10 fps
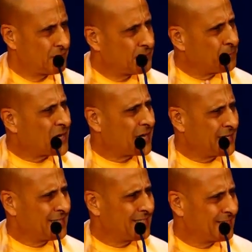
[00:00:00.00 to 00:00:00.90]
to the
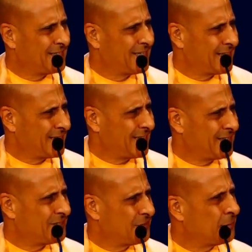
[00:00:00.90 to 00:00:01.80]
mind
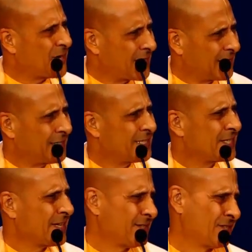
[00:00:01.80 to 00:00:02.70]
and to the bodily
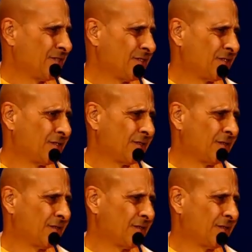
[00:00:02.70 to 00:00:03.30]
senses.